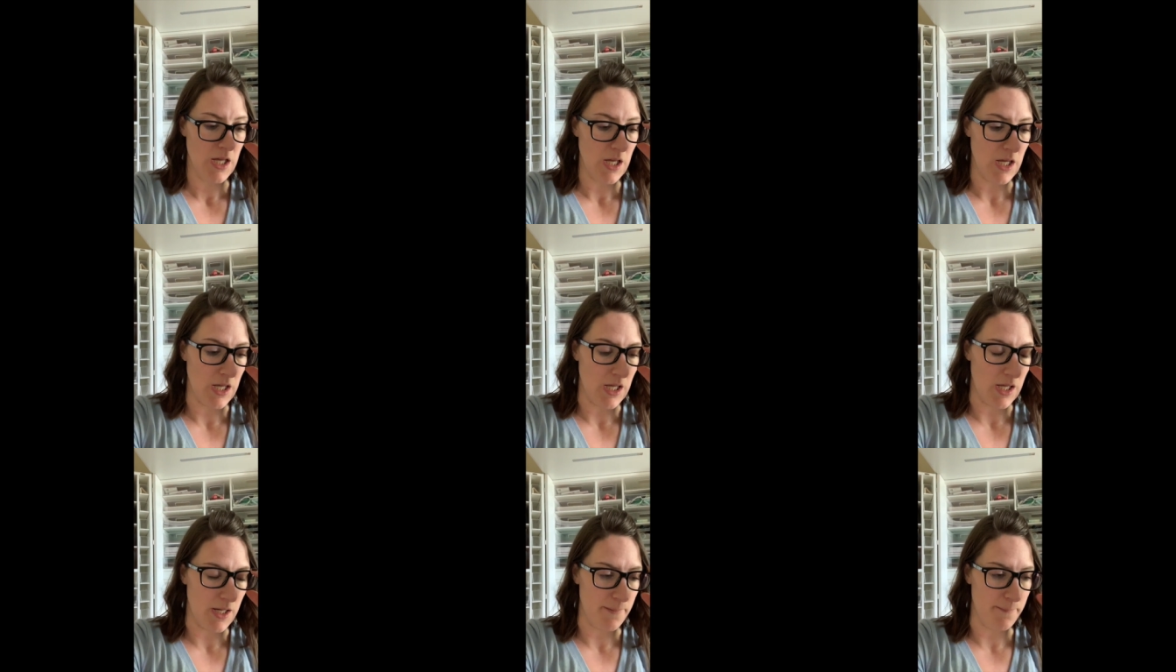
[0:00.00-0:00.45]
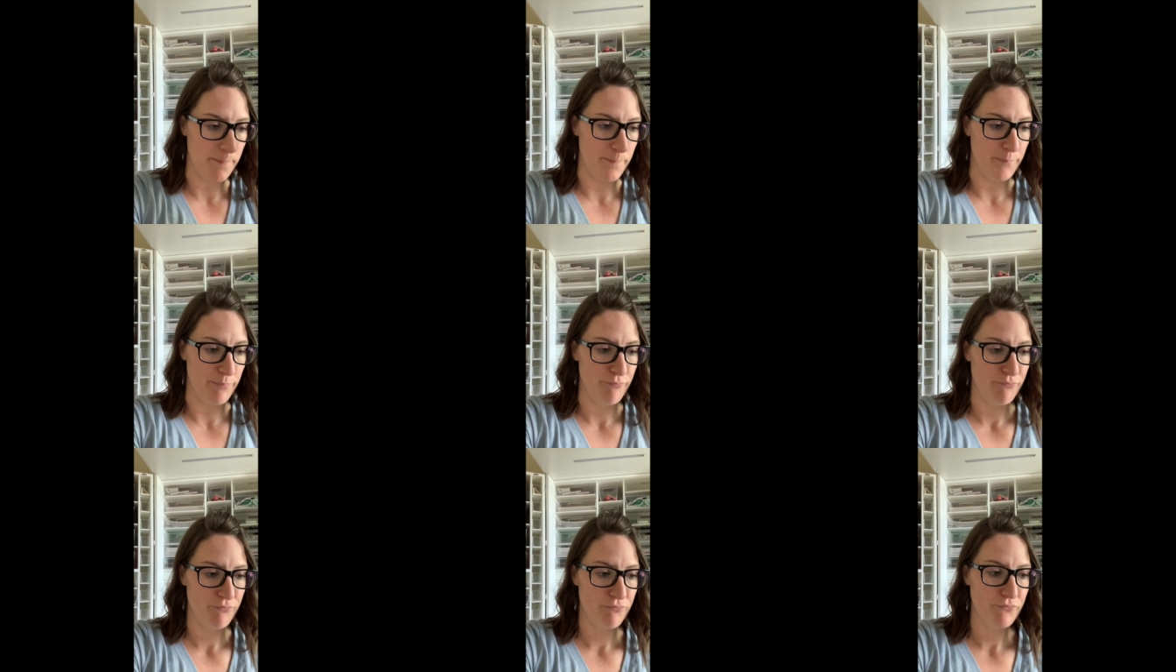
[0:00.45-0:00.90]

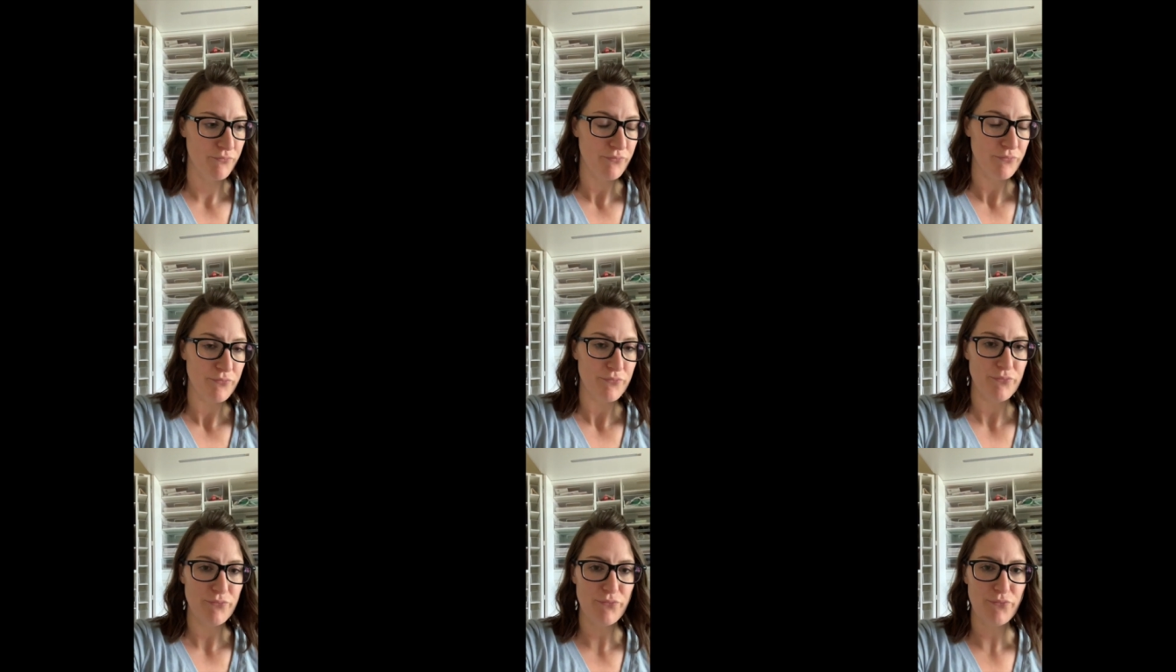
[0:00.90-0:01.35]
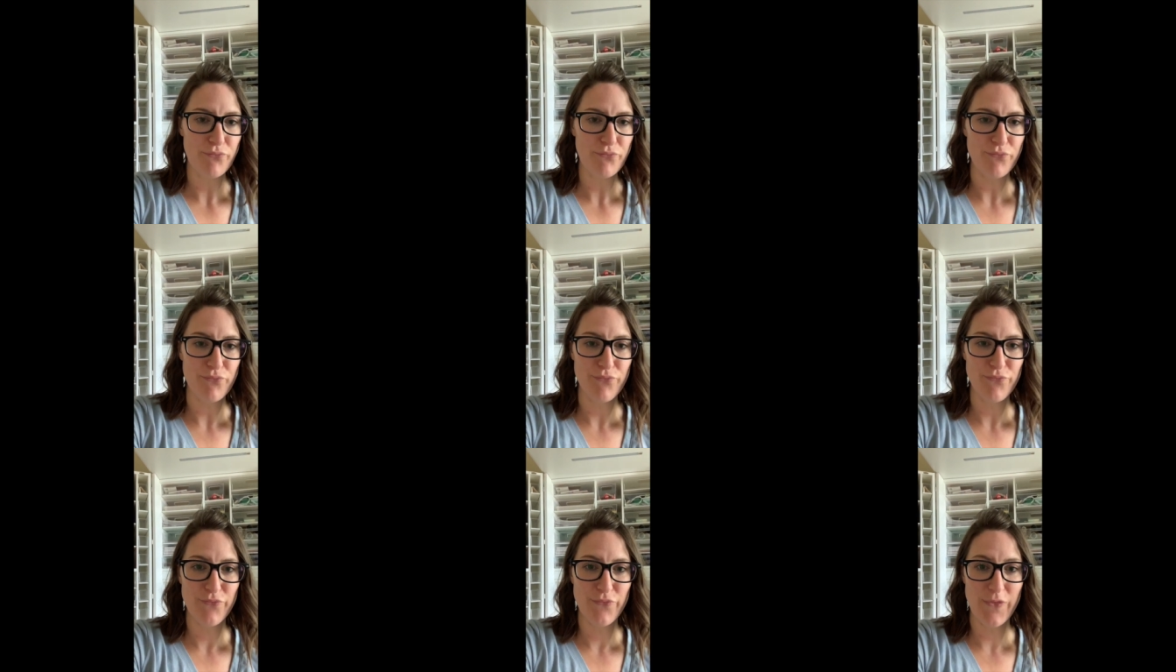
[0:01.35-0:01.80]
Um,
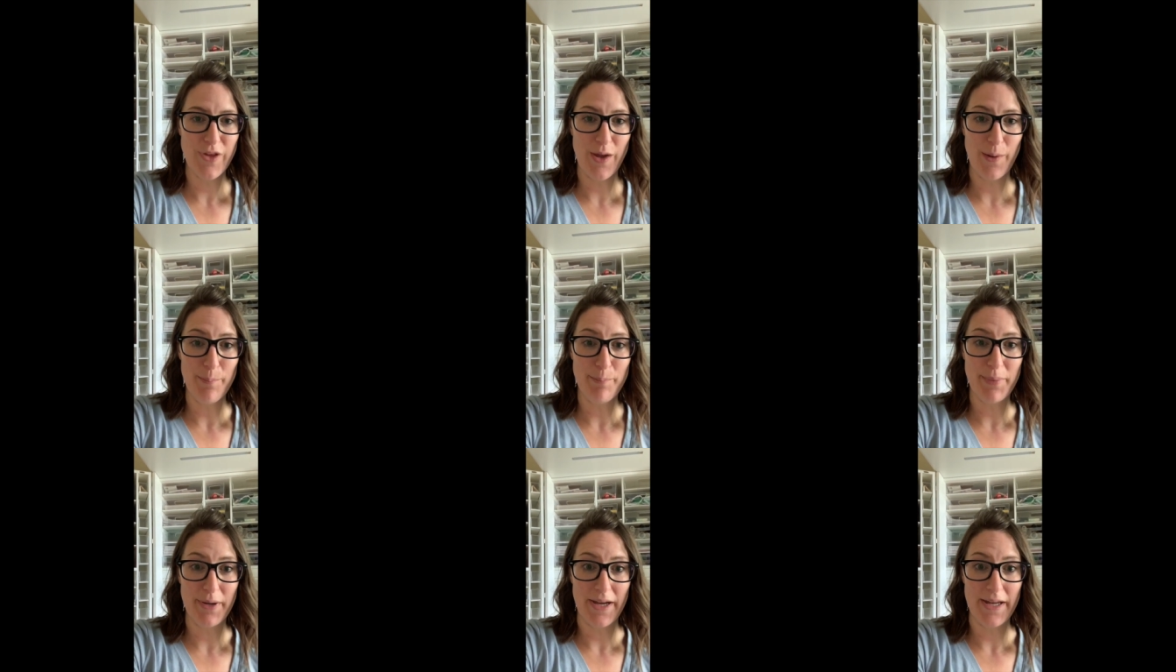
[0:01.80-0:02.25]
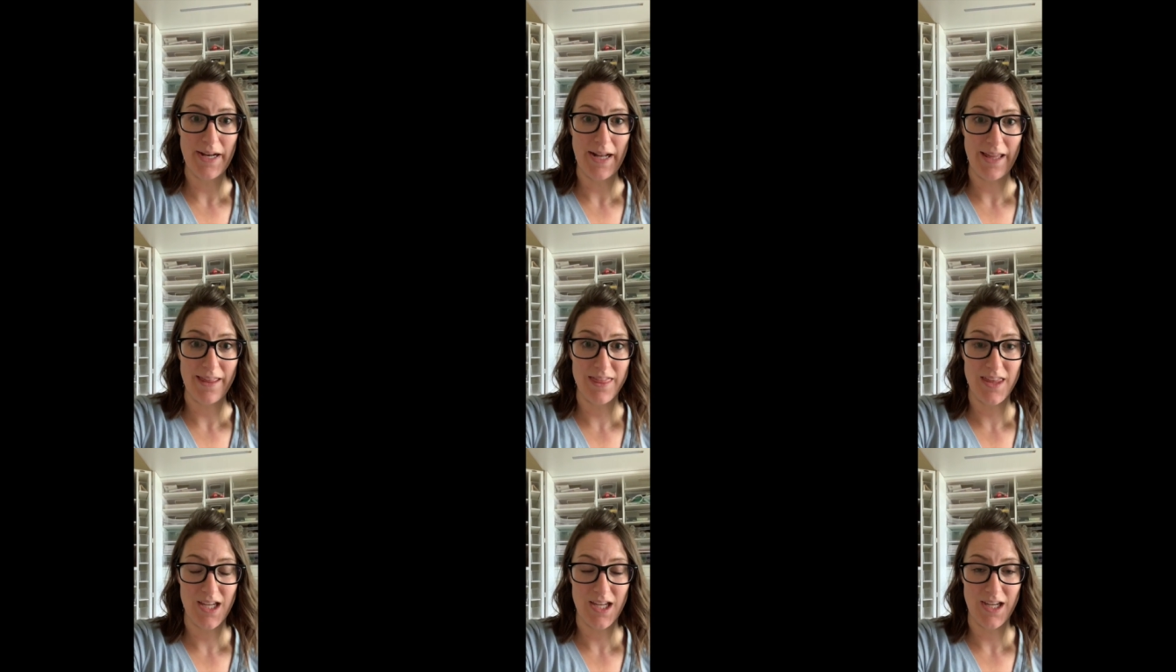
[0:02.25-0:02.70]
but I
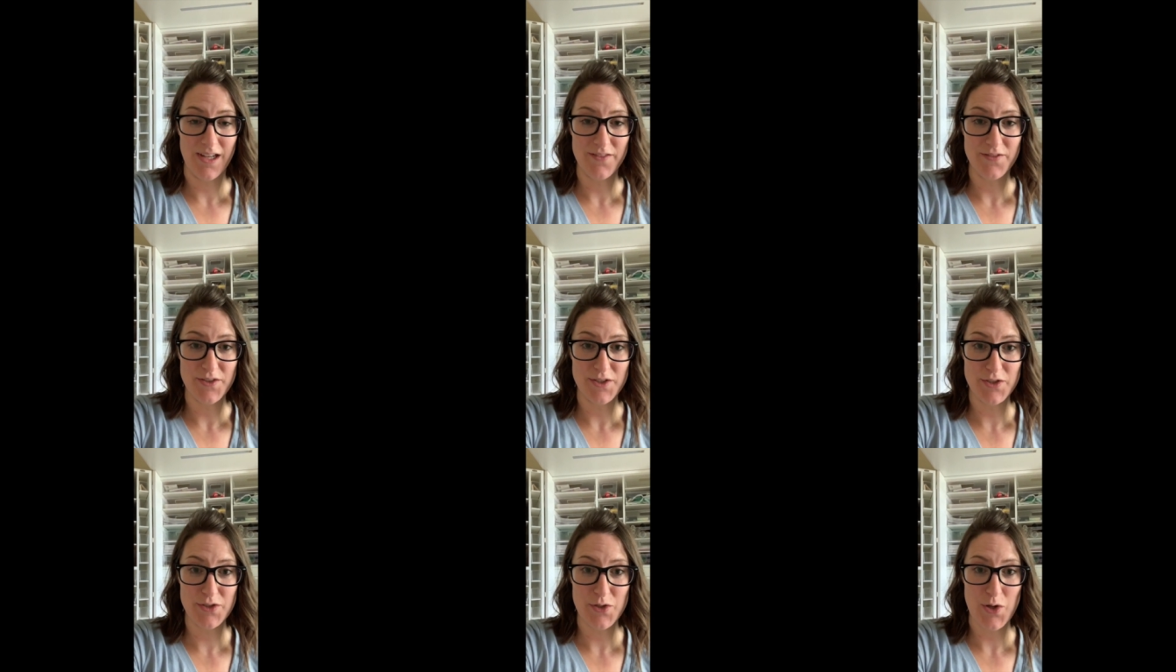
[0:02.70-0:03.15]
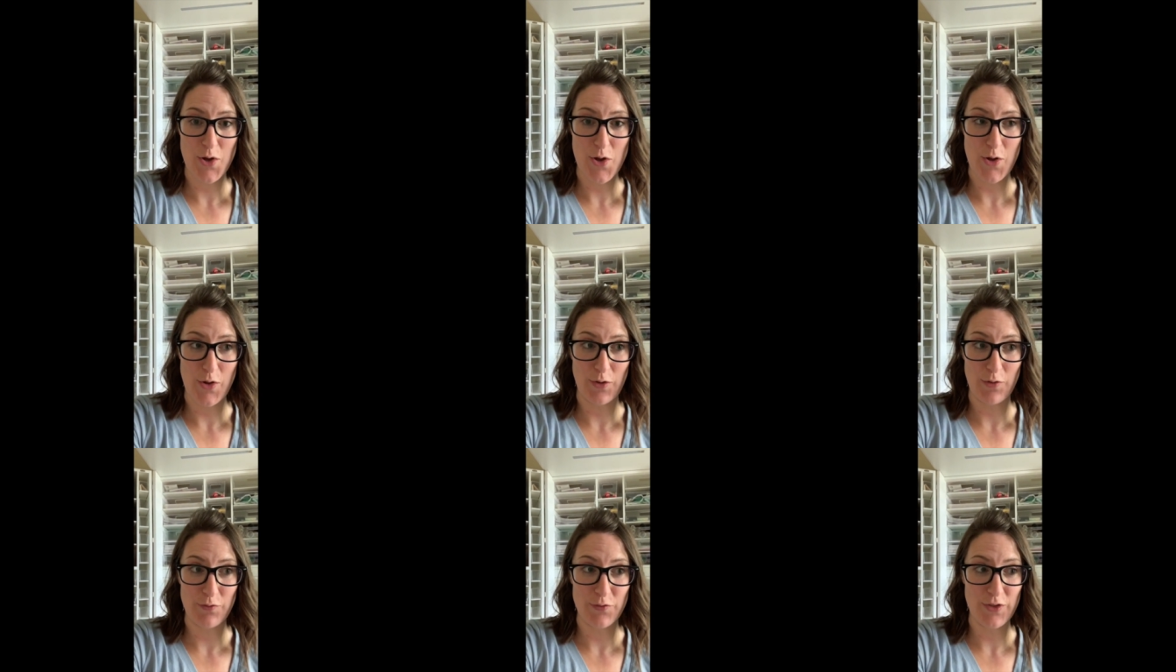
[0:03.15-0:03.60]
think I've
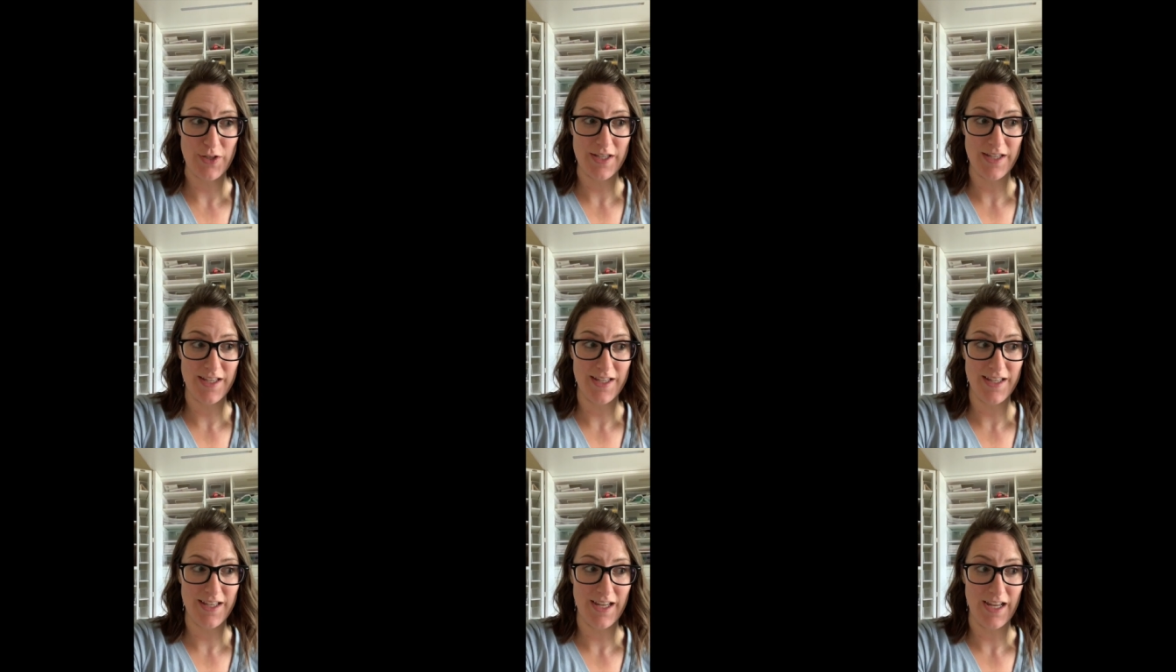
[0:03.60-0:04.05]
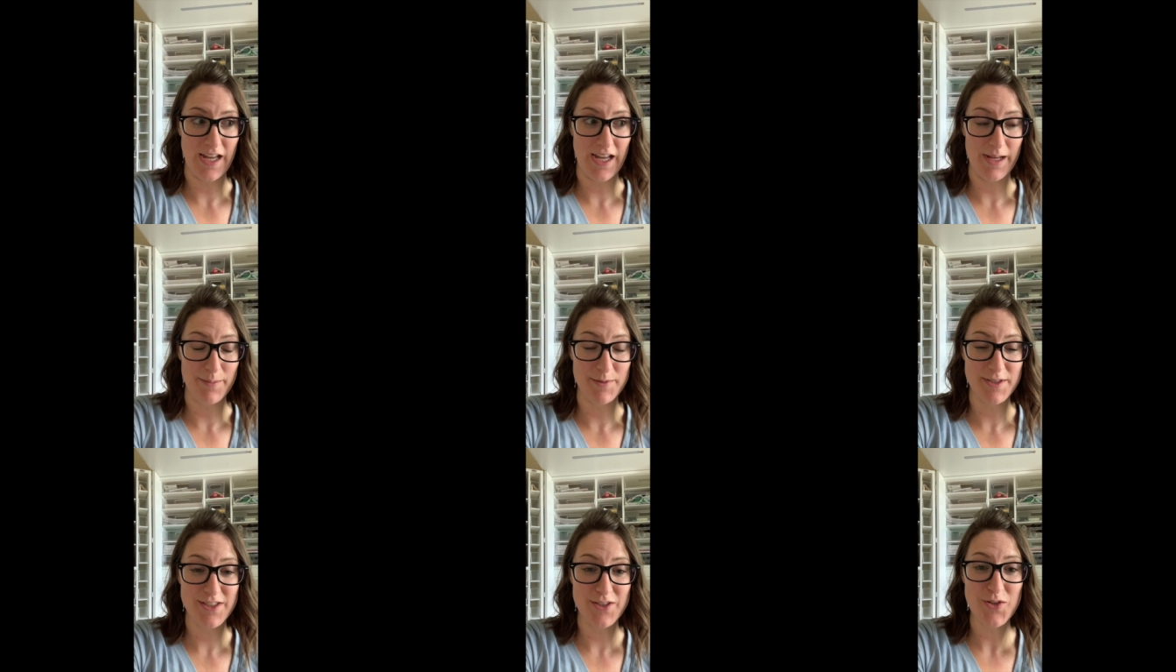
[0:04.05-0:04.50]
solved,
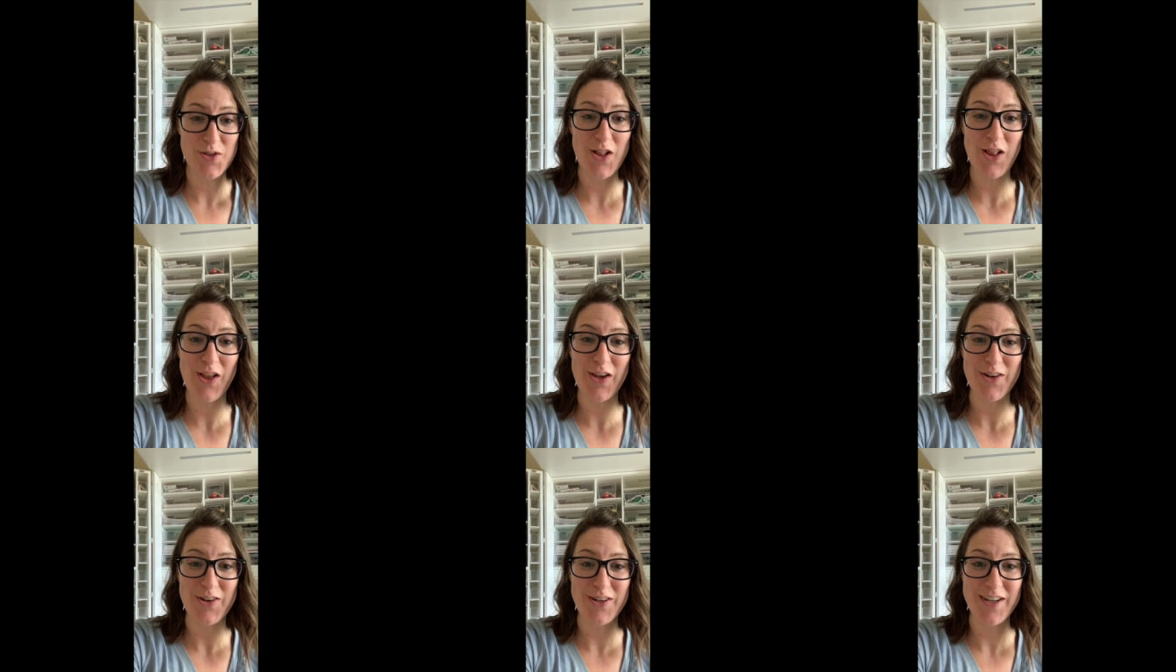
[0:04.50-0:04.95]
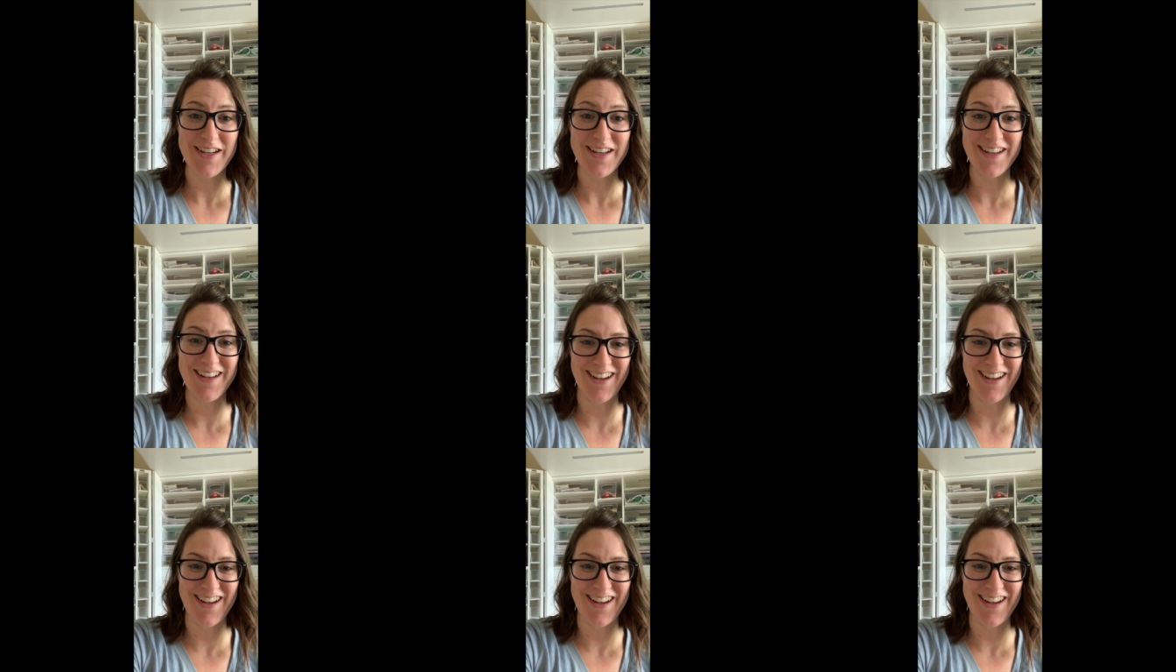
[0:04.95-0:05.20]
I'm still cluttery,